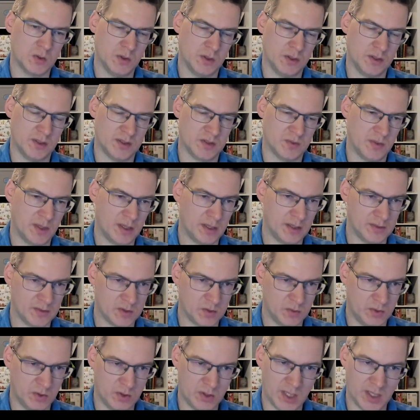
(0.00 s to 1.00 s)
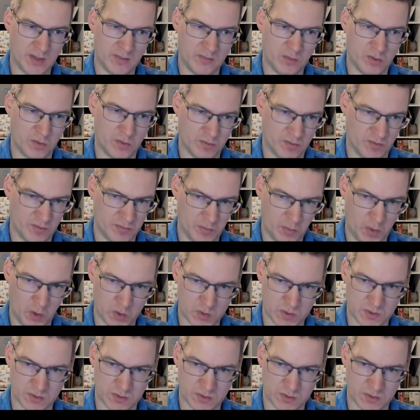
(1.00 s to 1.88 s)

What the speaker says: it as well, so you can work with both.